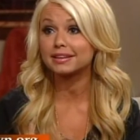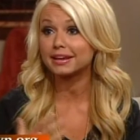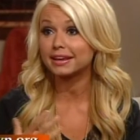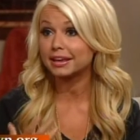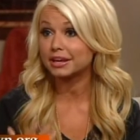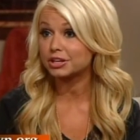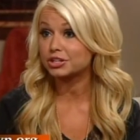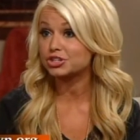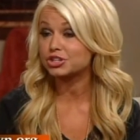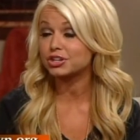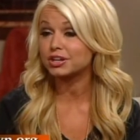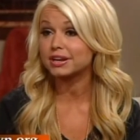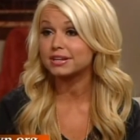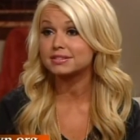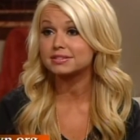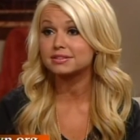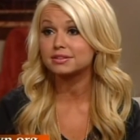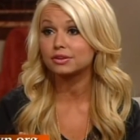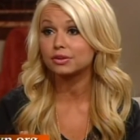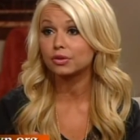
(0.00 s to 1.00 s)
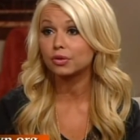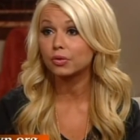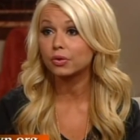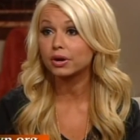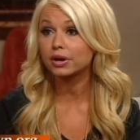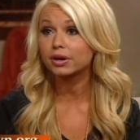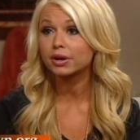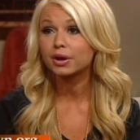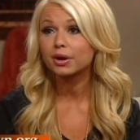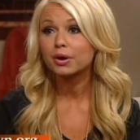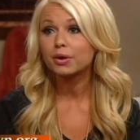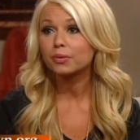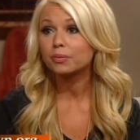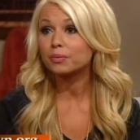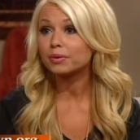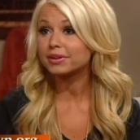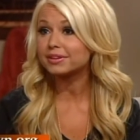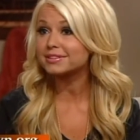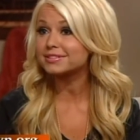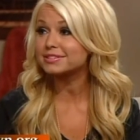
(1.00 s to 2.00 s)
the kitchen as the Lord
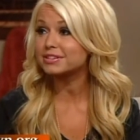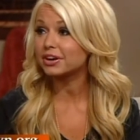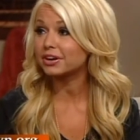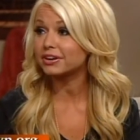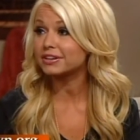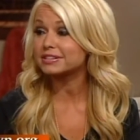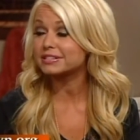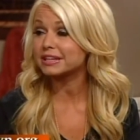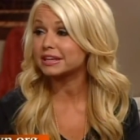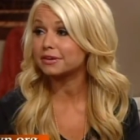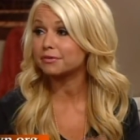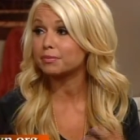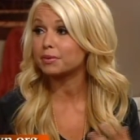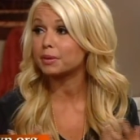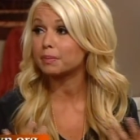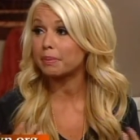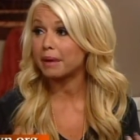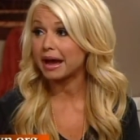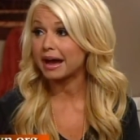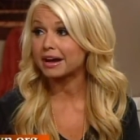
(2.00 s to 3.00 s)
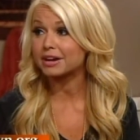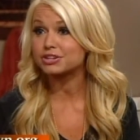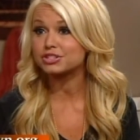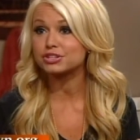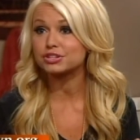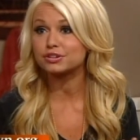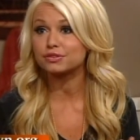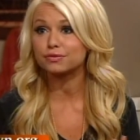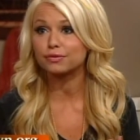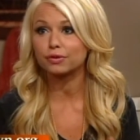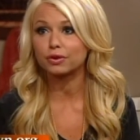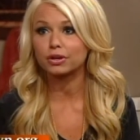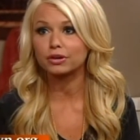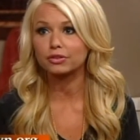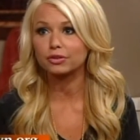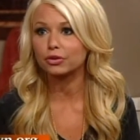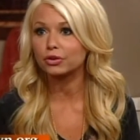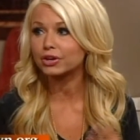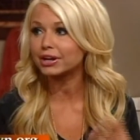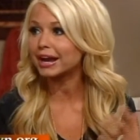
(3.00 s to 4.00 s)
really started to give me a passion for
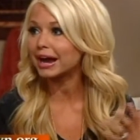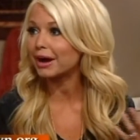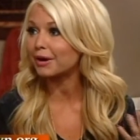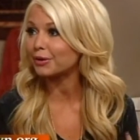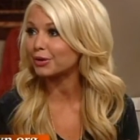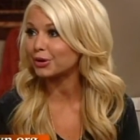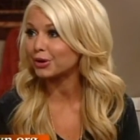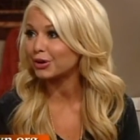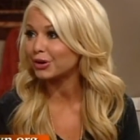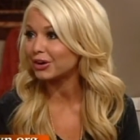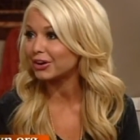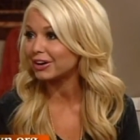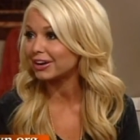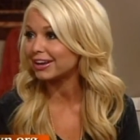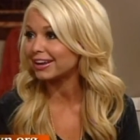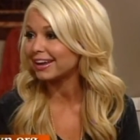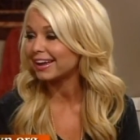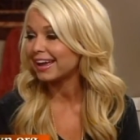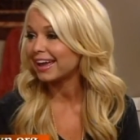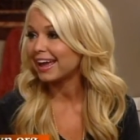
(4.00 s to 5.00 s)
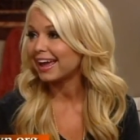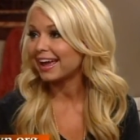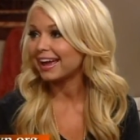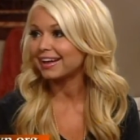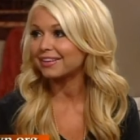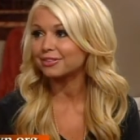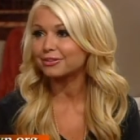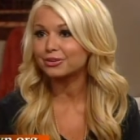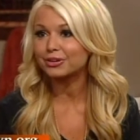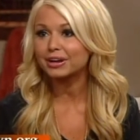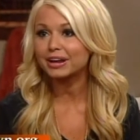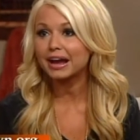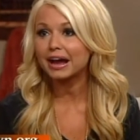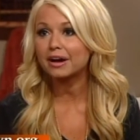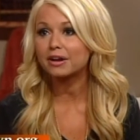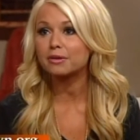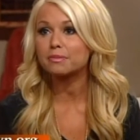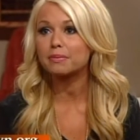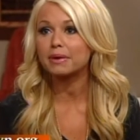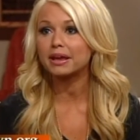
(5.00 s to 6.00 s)
learning how to cook and learning
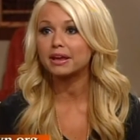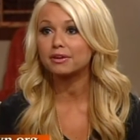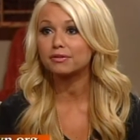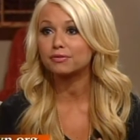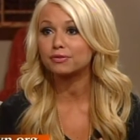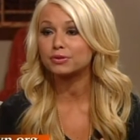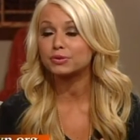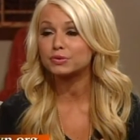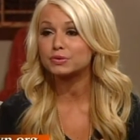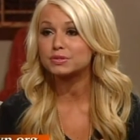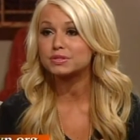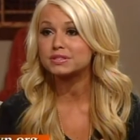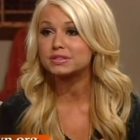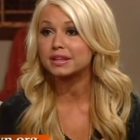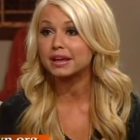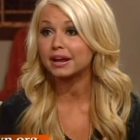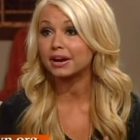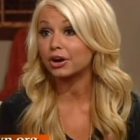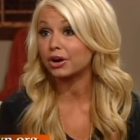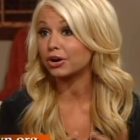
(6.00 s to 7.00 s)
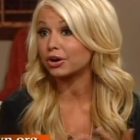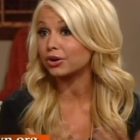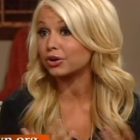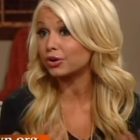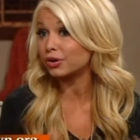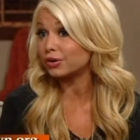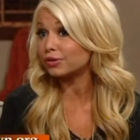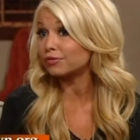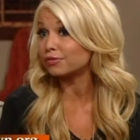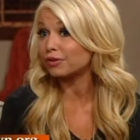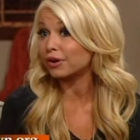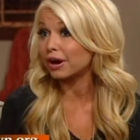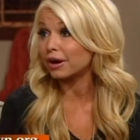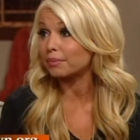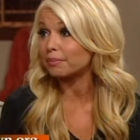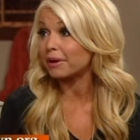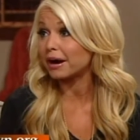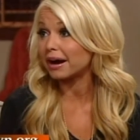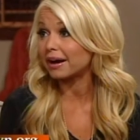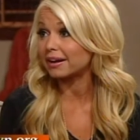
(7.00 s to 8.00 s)
how to make foods that are good for
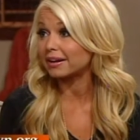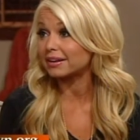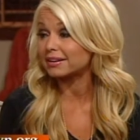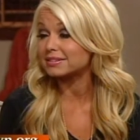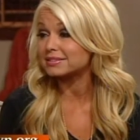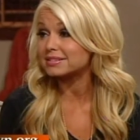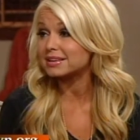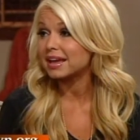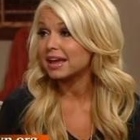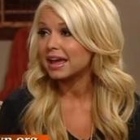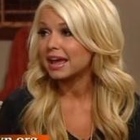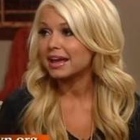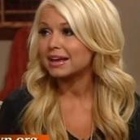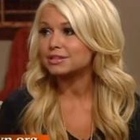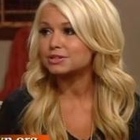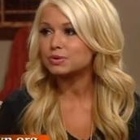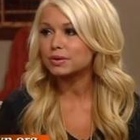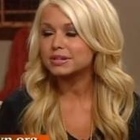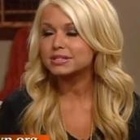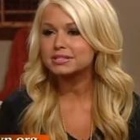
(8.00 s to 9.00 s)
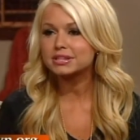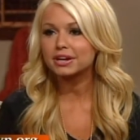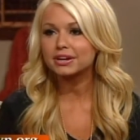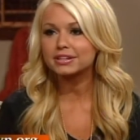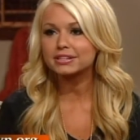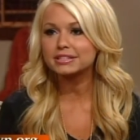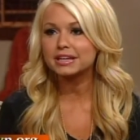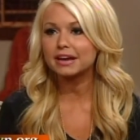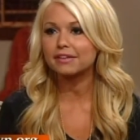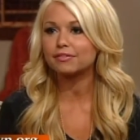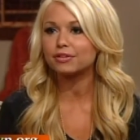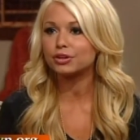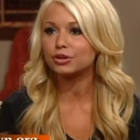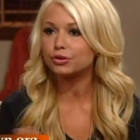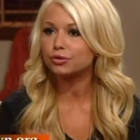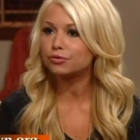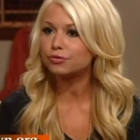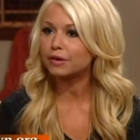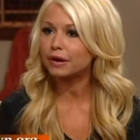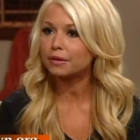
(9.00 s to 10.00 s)
our bodies. And so I started to have a
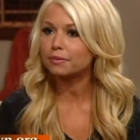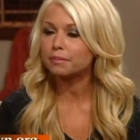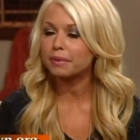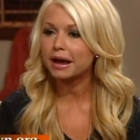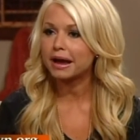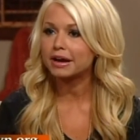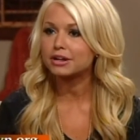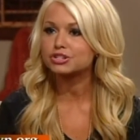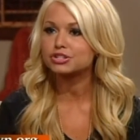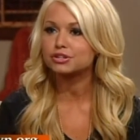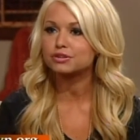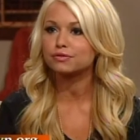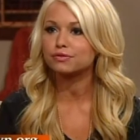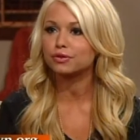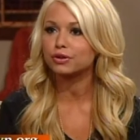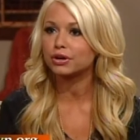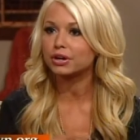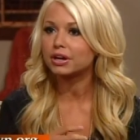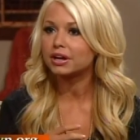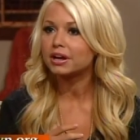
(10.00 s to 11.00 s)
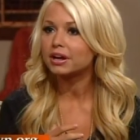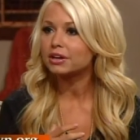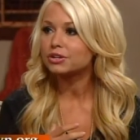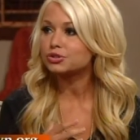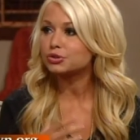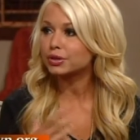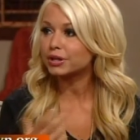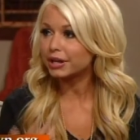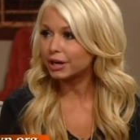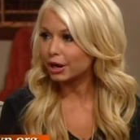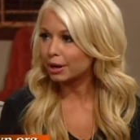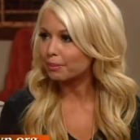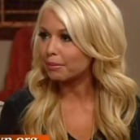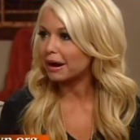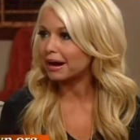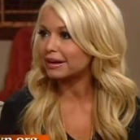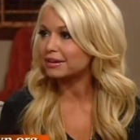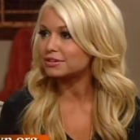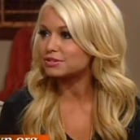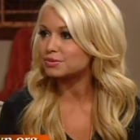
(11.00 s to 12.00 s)
newfound passion for treating our
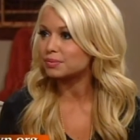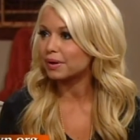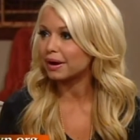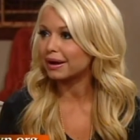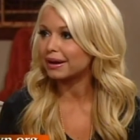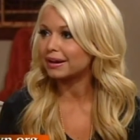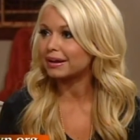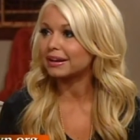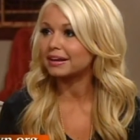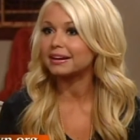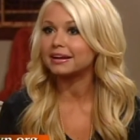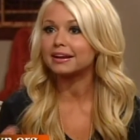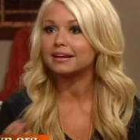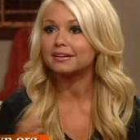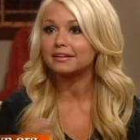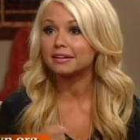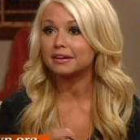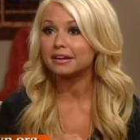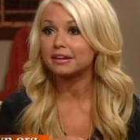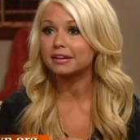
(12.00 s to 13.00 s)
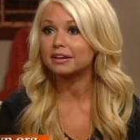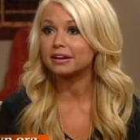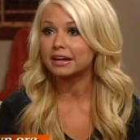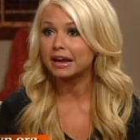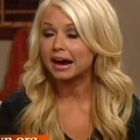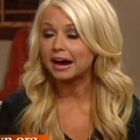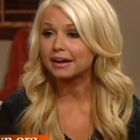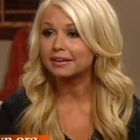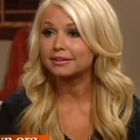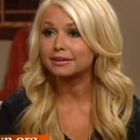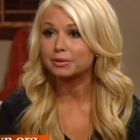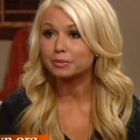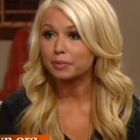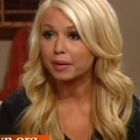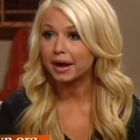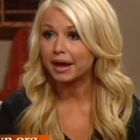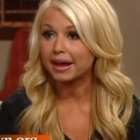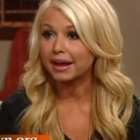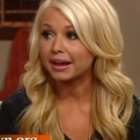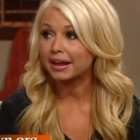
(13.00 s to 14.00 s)
bodies right in, in a godly
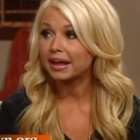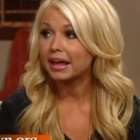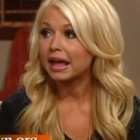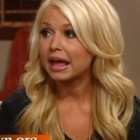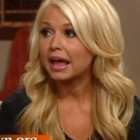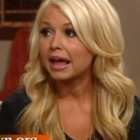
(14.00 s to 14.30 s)
way.